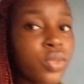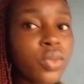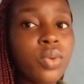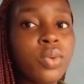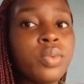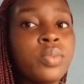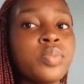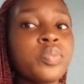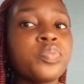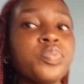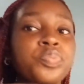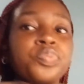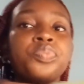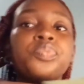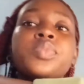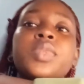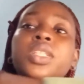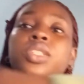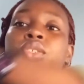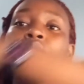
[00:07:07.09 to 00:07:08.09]
so
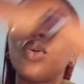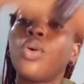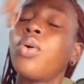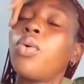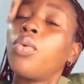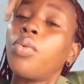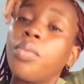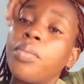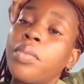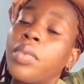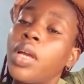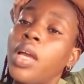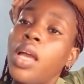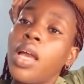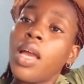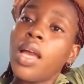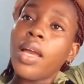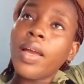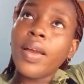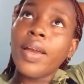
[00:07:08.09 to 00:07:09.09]
I just got home.
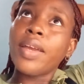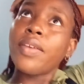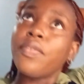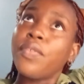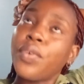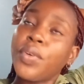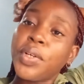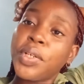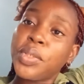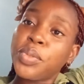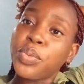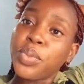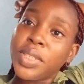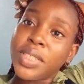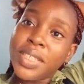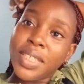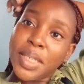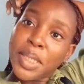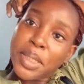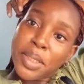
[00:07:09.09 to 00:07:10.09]
I forgot
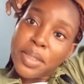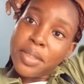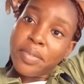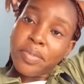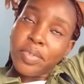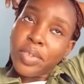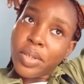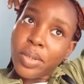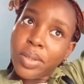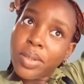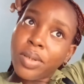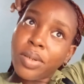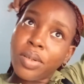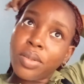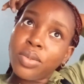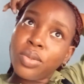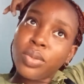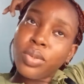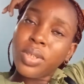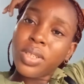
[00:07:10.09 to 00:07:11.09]
once again to vlog,
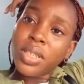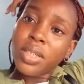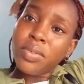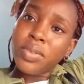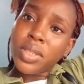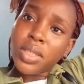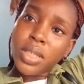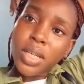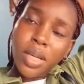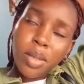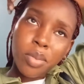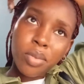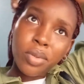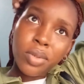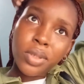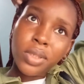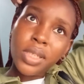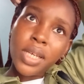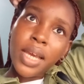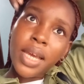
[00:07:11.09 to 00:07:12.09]
although nothing really
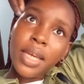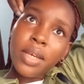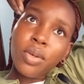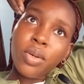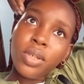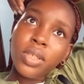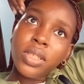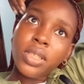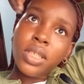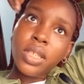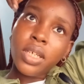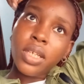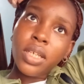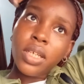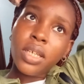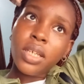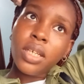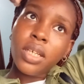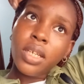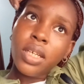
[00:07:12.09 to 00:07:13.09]
happened. I got
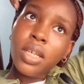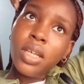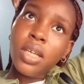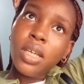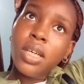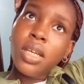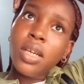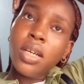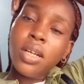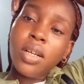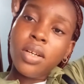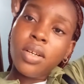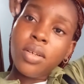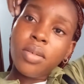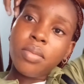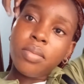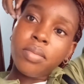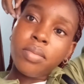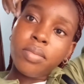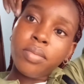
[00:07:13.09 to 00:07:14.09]
there
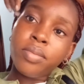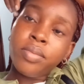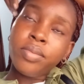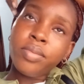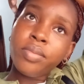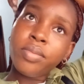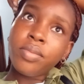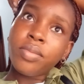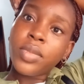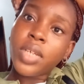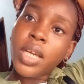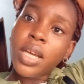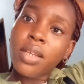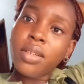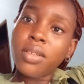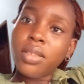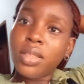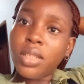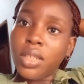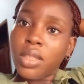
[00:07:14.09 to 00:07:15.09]
kind
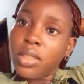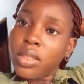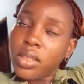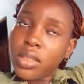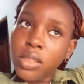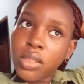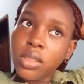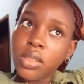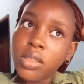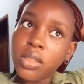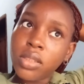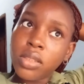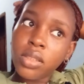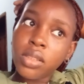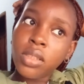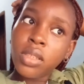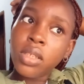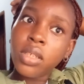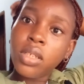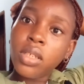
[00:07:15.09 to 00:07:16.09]
of late.
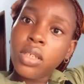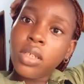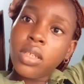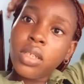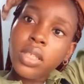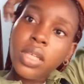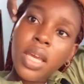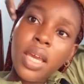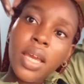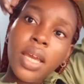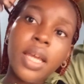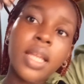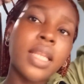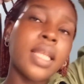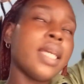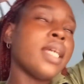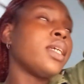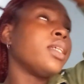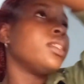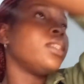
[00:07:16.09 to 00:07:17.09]
Yeah,
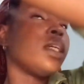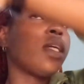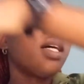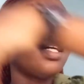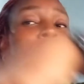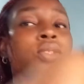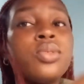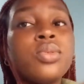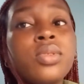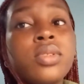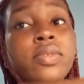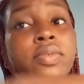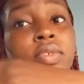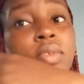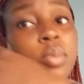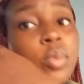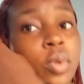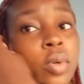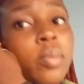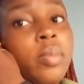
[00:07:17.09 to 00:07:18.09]
like they cancelled the
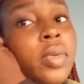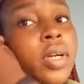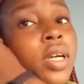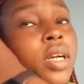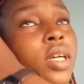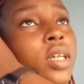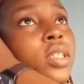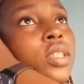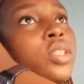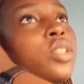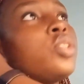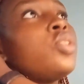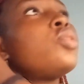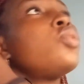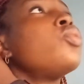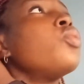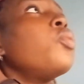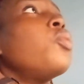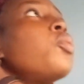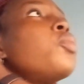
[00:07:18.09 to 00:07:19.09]
football match,
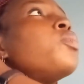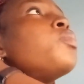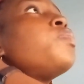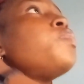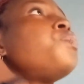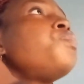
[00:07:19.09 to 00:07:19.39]
so